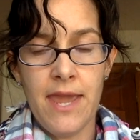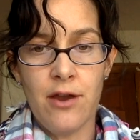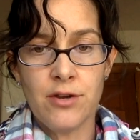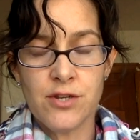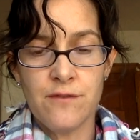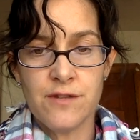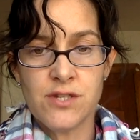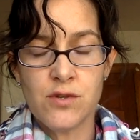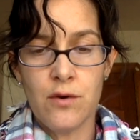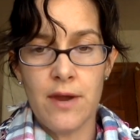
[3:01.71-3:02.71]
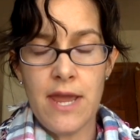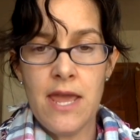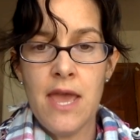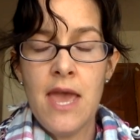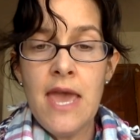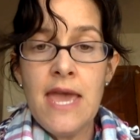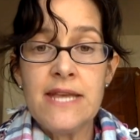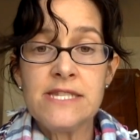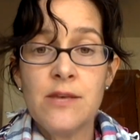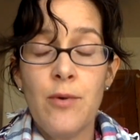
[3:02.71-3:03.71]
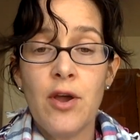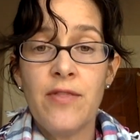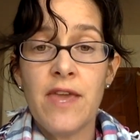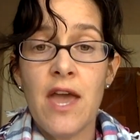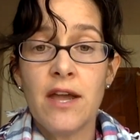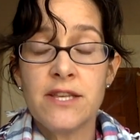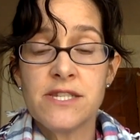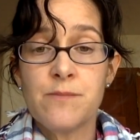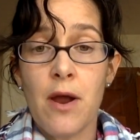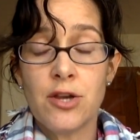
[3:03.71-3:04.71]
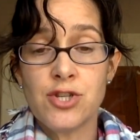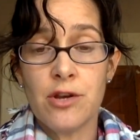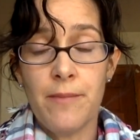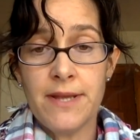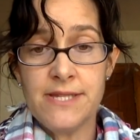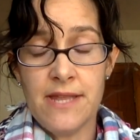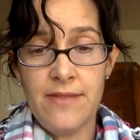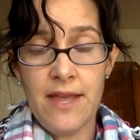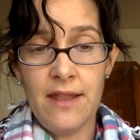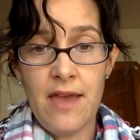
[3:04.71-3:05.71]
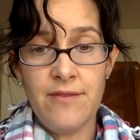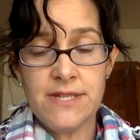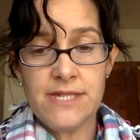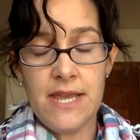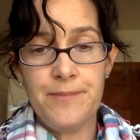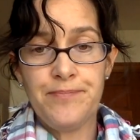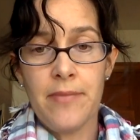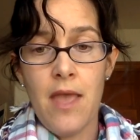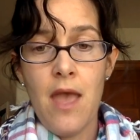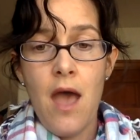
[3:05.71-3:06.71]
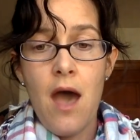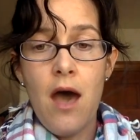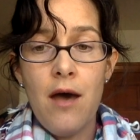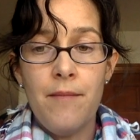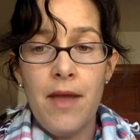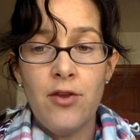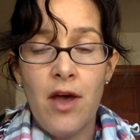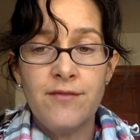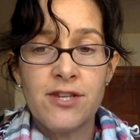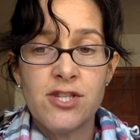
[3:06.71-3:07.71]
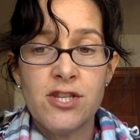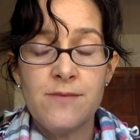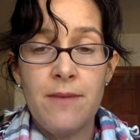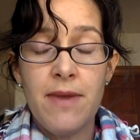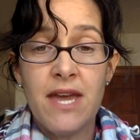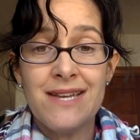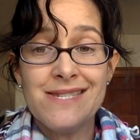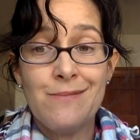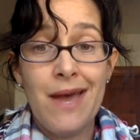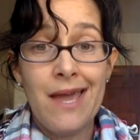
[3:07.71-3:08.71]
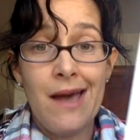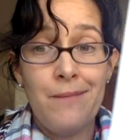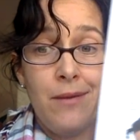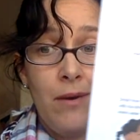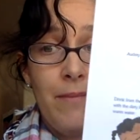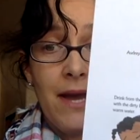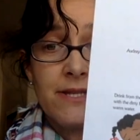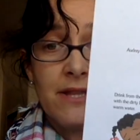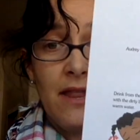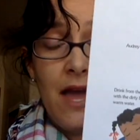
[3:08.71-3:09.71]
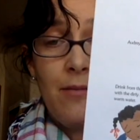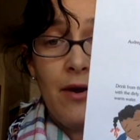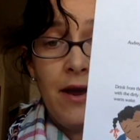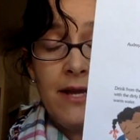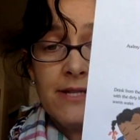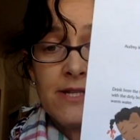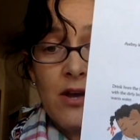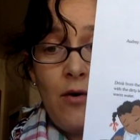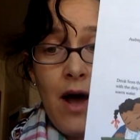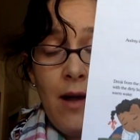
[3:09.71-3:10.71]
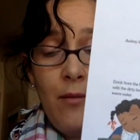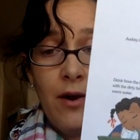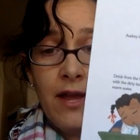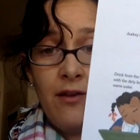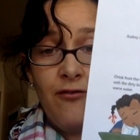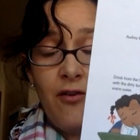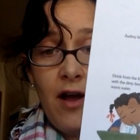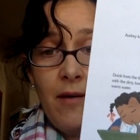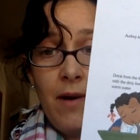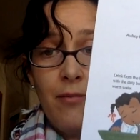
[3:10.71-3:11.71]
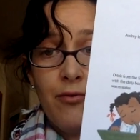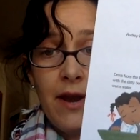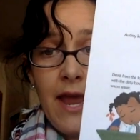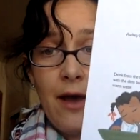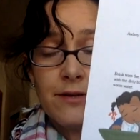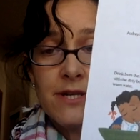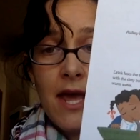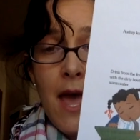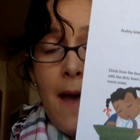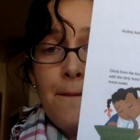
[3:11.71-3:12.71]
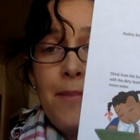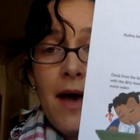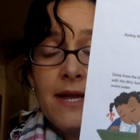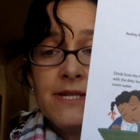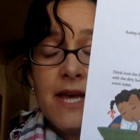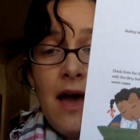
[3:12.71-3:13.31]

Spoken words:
character of the story is the book The Youngest Marcher by Cynthia Levinson. And you'll have to excuse me because my copy went back to the library, so I'm working from a printout. But